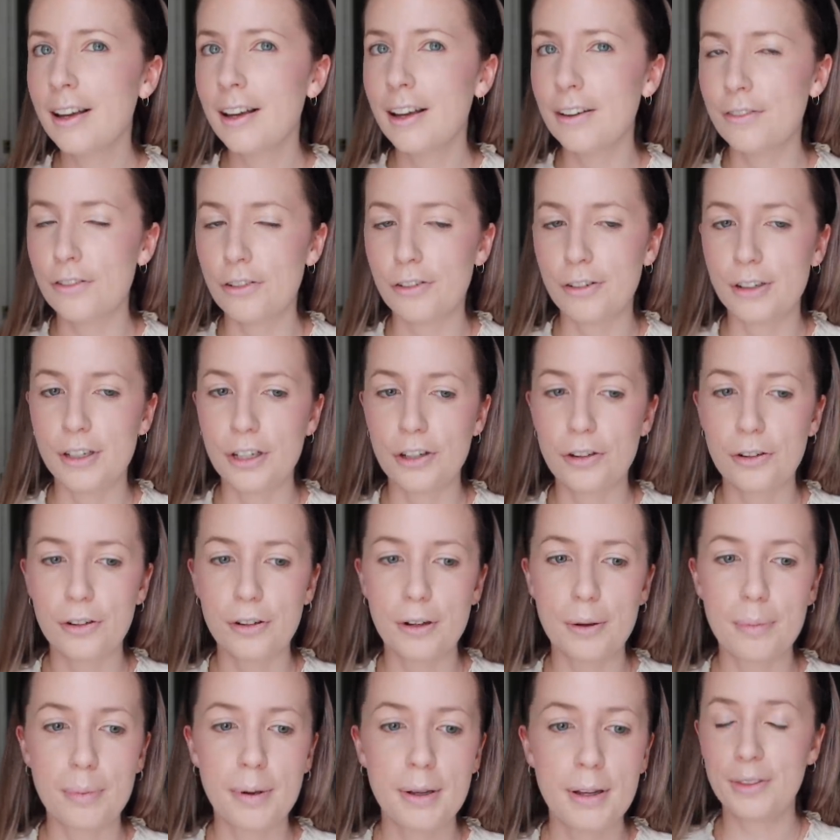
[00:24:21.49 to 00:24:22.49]
If you're in
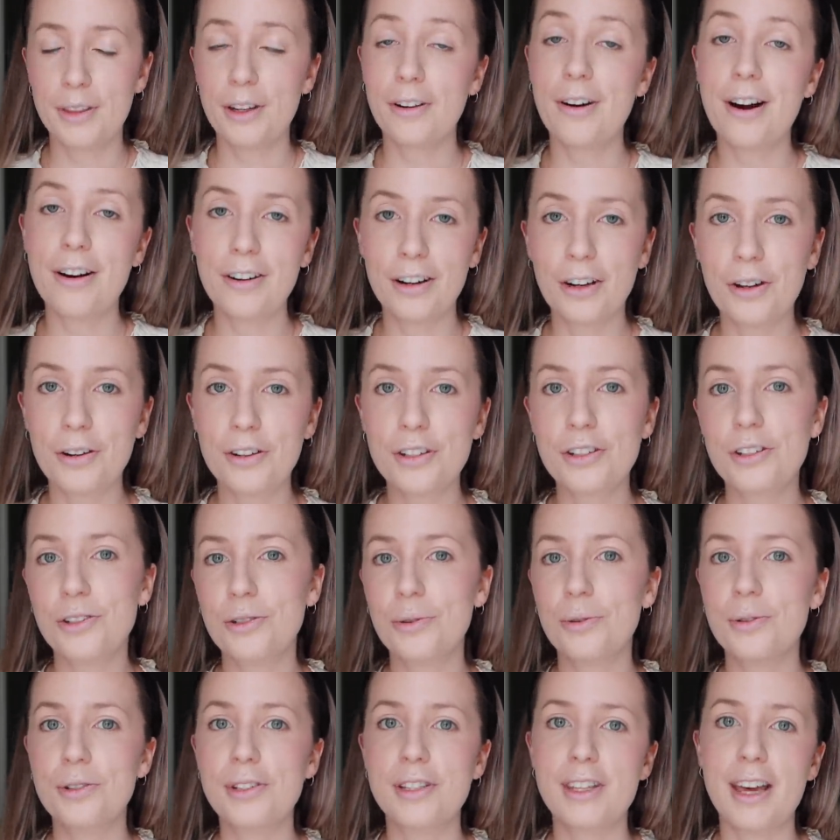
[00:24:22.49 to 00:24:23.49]
Europe, there are a lot of
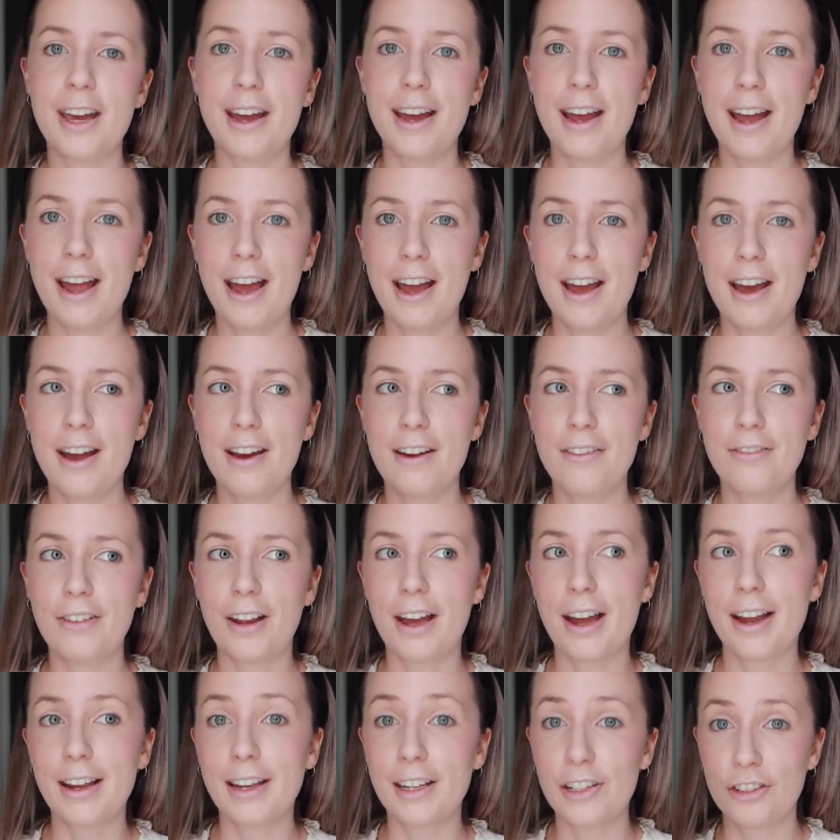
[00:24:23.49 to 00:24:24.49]
stores that have
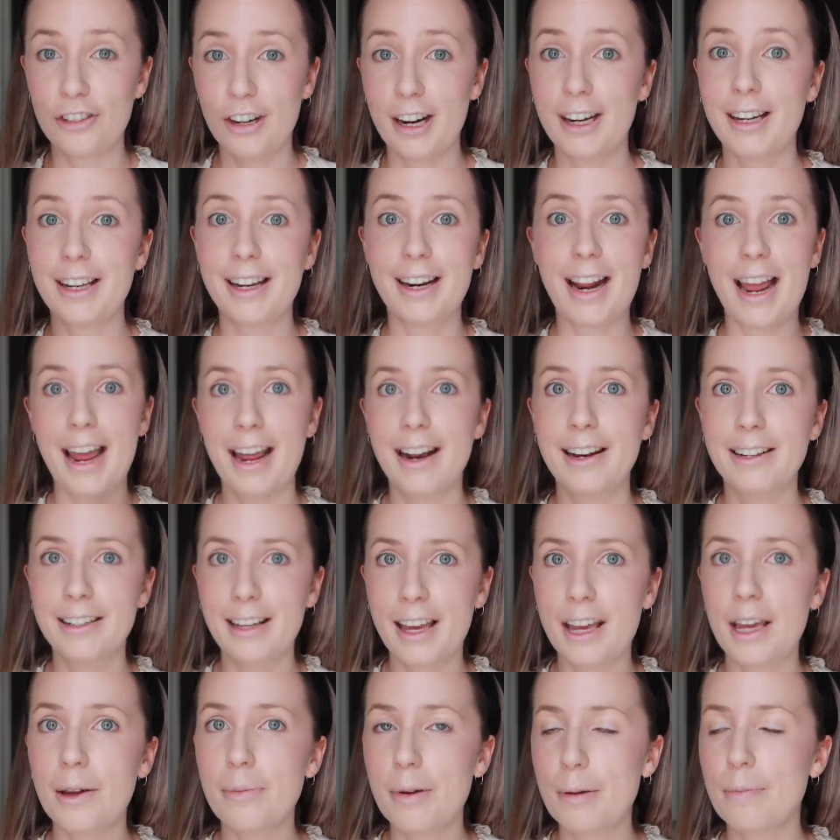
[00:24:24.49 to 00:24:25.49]
like Australian and
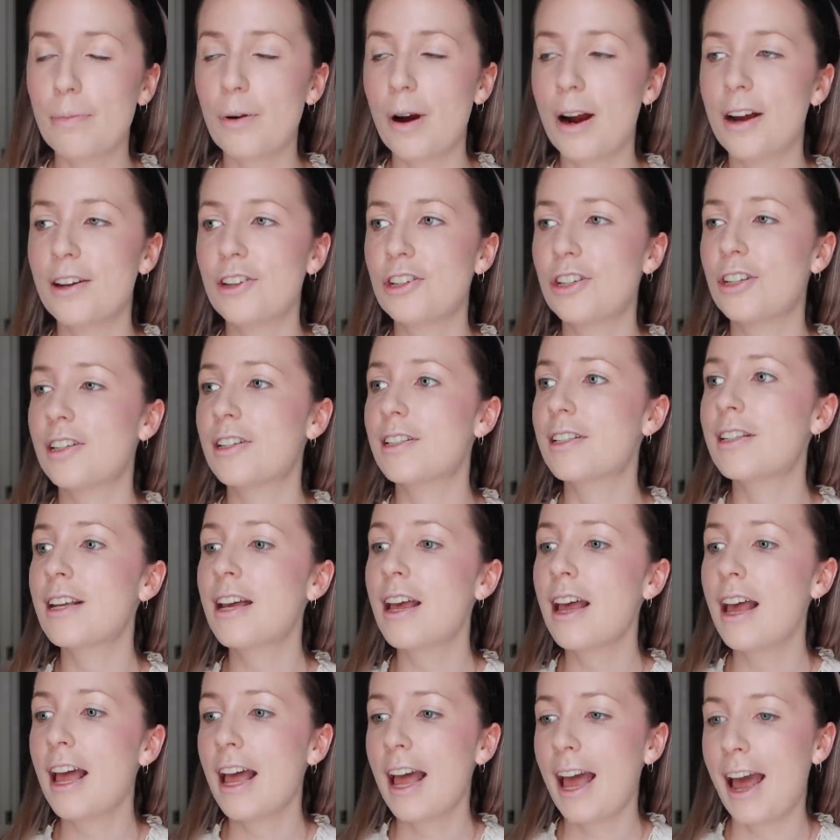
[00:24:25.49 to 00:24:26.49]
Kiwi branches,
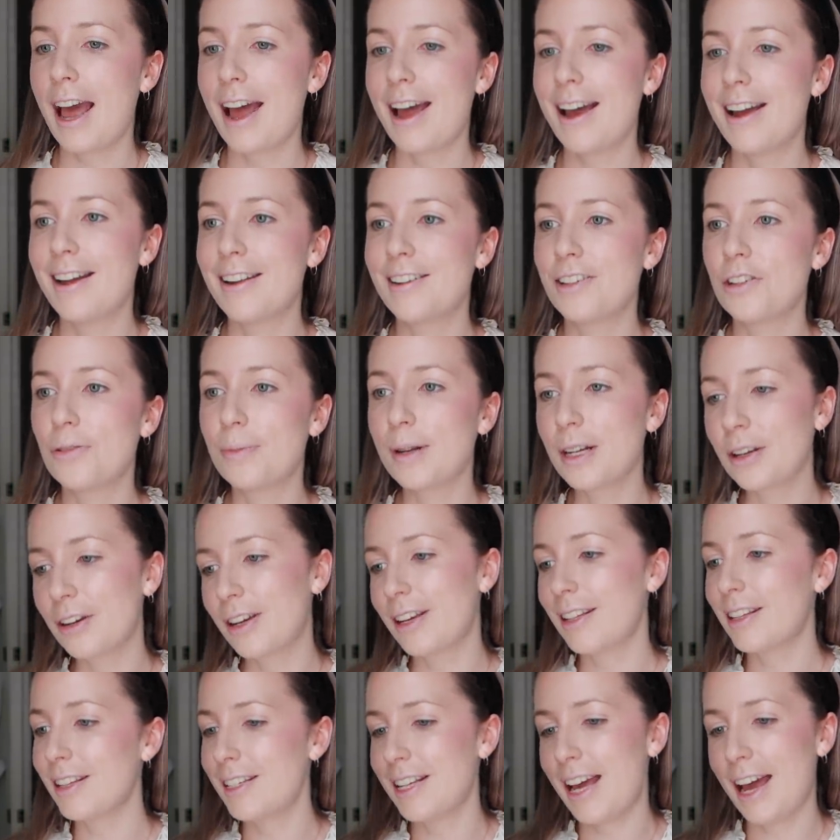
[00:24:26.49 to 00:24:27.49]
and you'll be
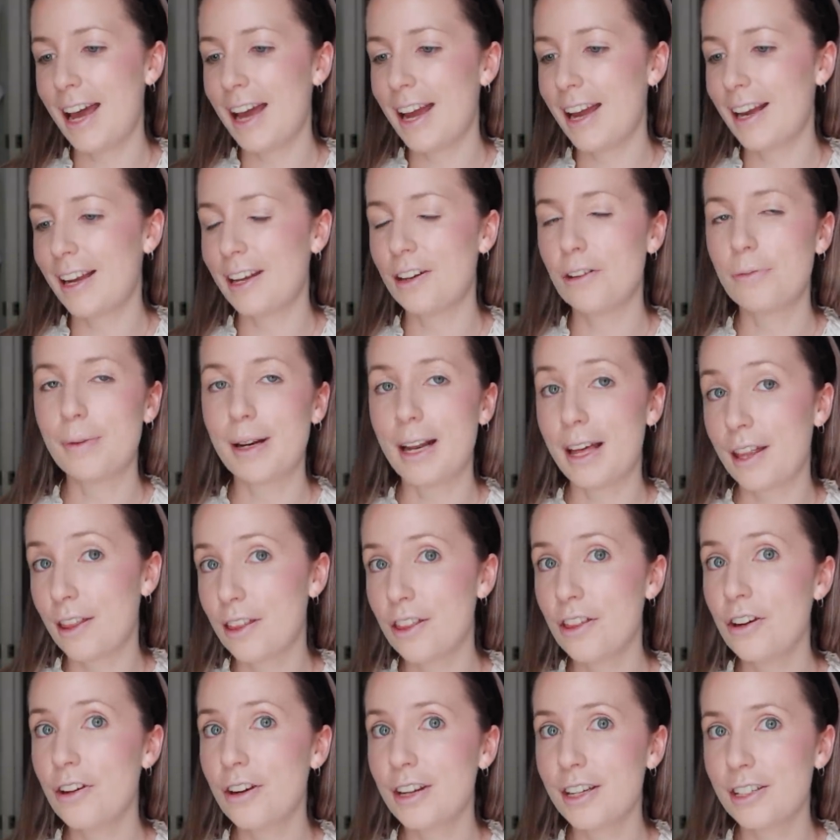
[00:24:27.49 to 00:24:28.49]
looking at the tag and it'll be like
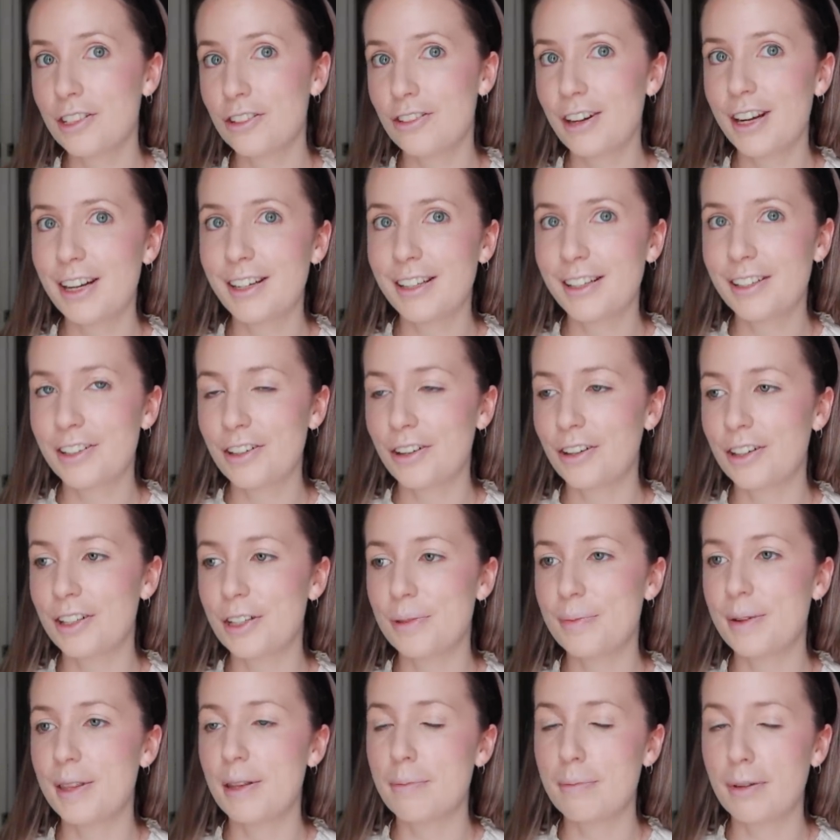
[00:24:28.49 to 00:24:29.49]
thirty Australian
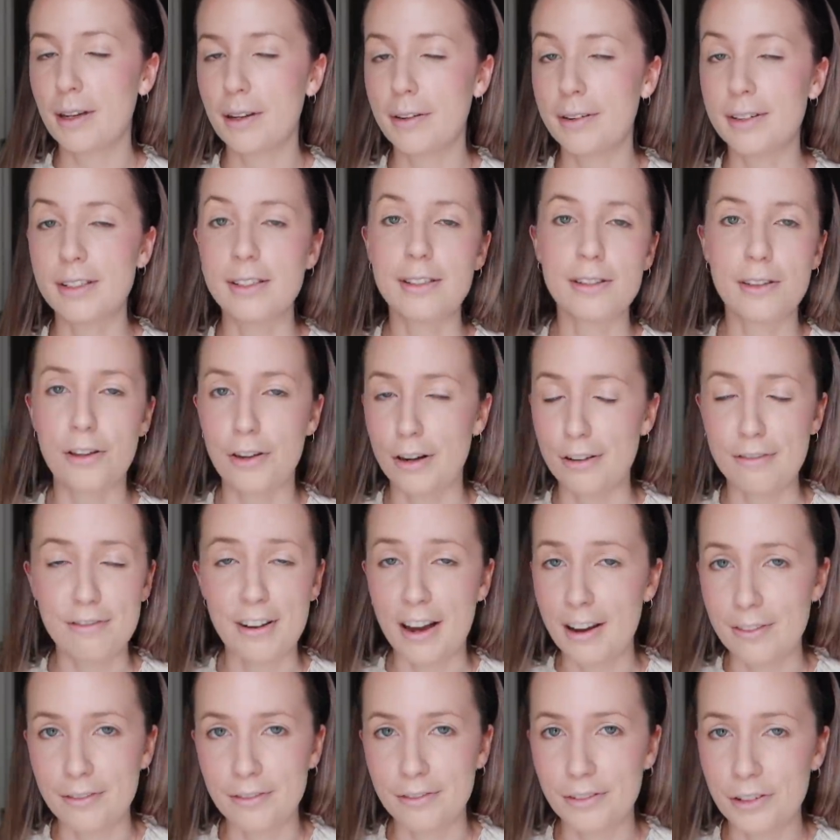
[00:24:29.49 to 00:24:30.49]
dollars, but then below it's
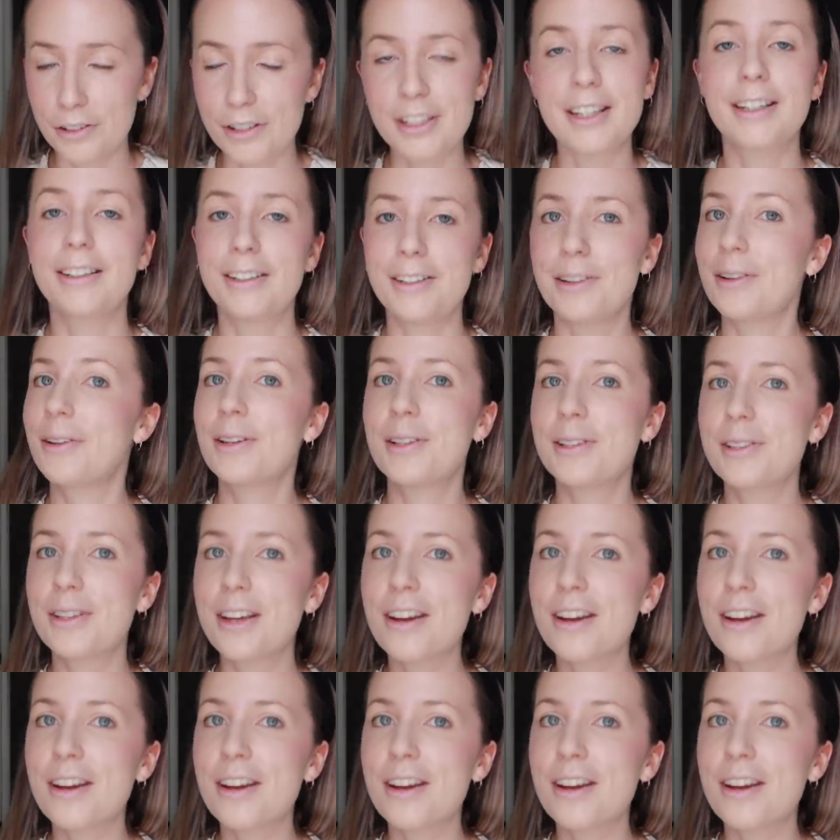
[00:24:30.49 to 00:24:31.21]
thirty-five New Zealand dollars.